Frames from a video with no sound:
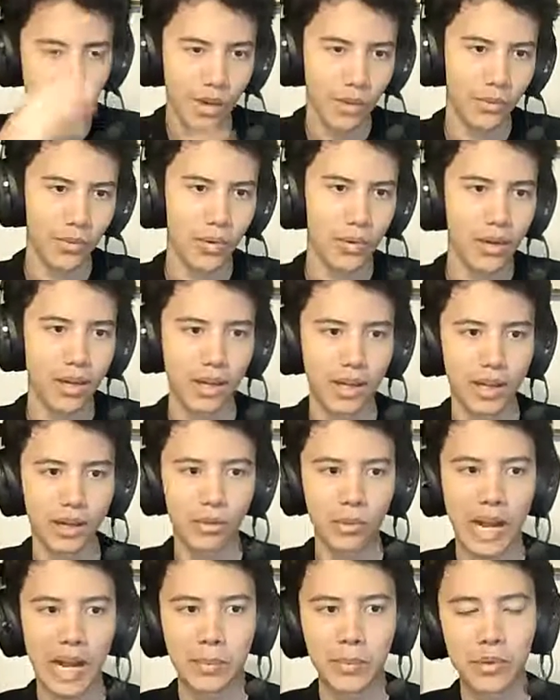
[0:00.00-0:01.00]
I wrote a
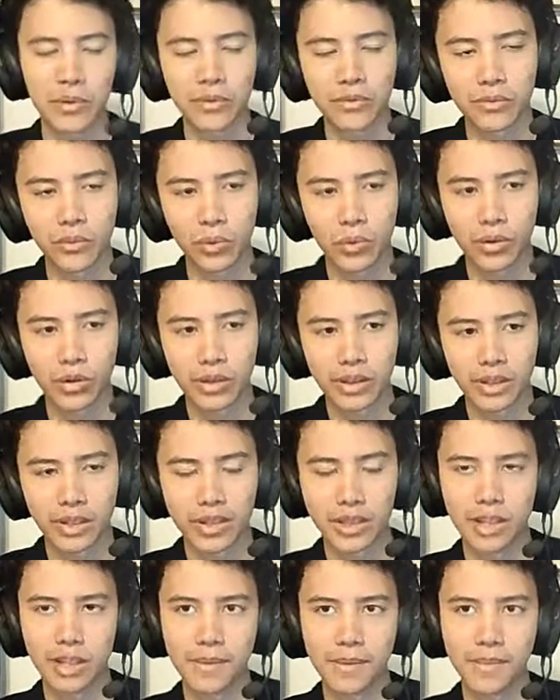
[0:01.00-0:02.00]
wrapper for
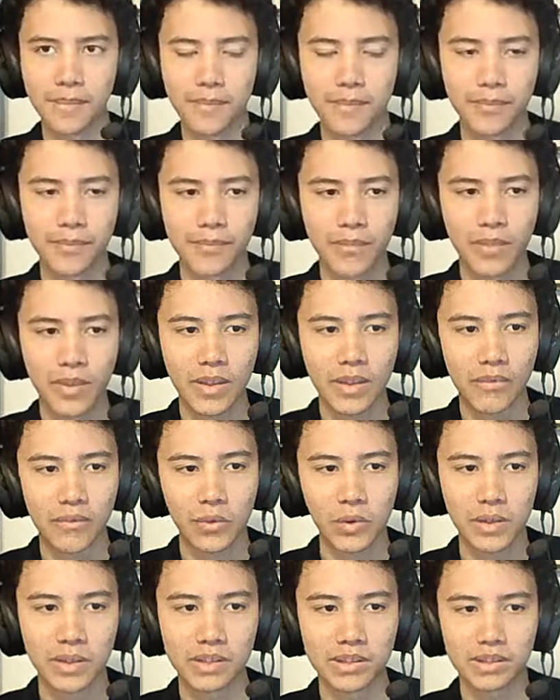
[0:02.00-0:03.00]

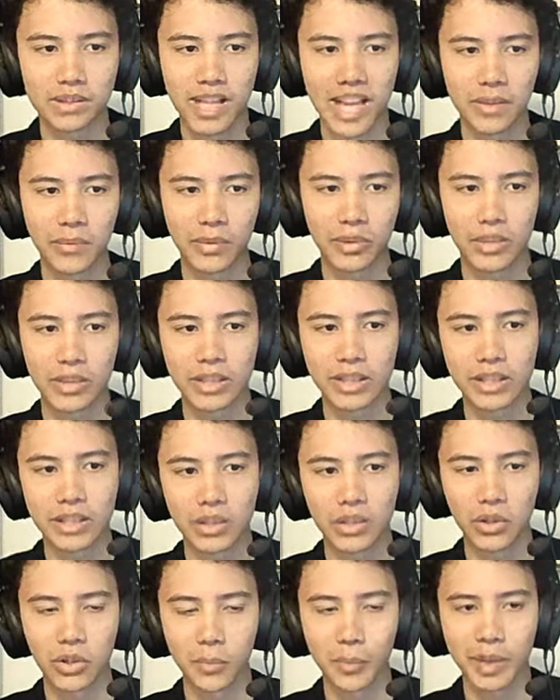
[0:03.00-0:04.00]
this library
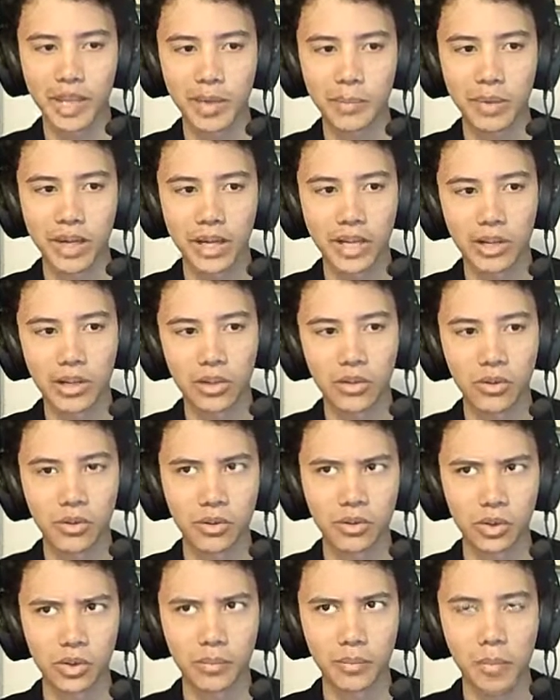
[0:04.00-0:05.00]
called PygPio
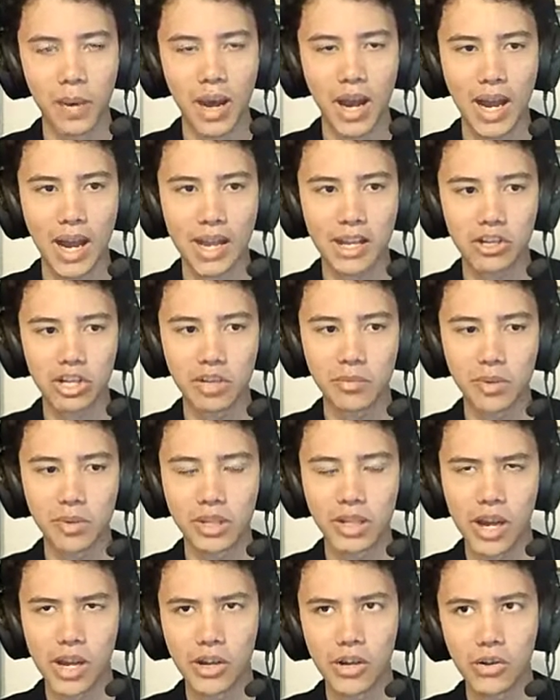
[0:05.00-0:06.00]
or
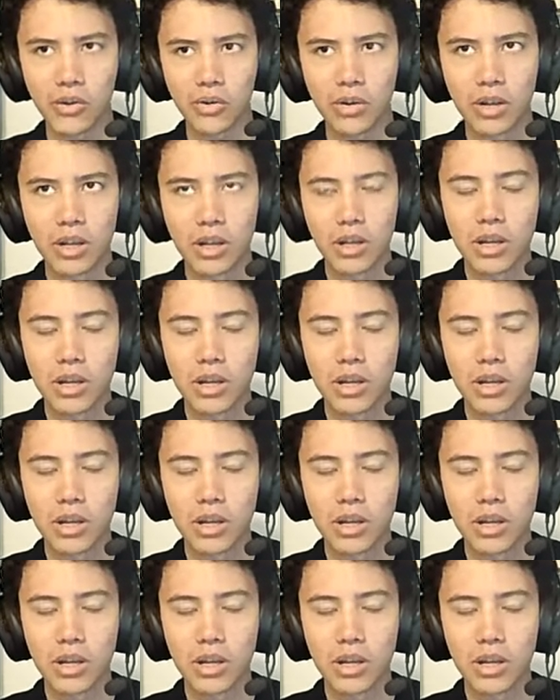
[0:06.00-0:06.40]
PyGPIO,